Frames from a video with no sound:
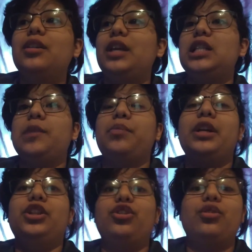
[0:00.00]
They
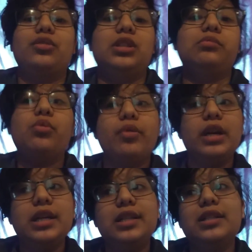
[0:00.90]
separate the girls and the
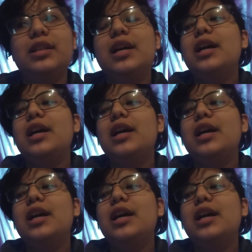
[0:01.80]
boys,